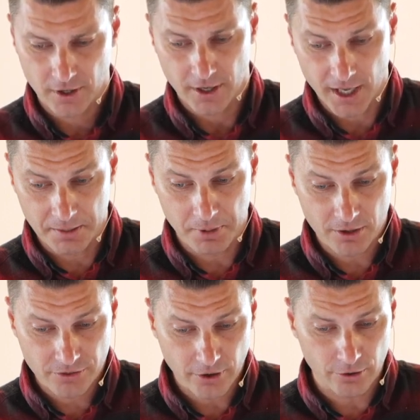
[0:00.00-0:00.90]
and among
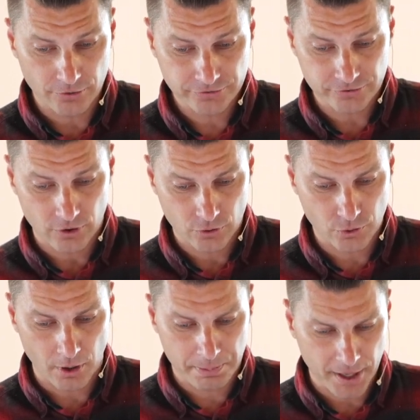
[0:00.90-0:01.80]
those who
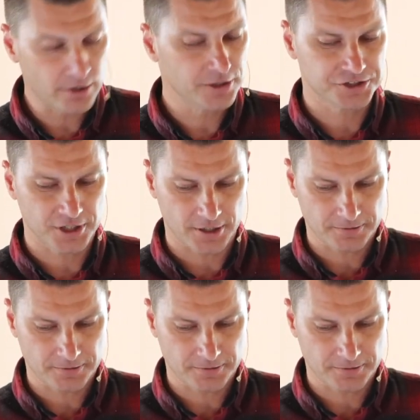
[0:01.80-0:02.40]
are perishing.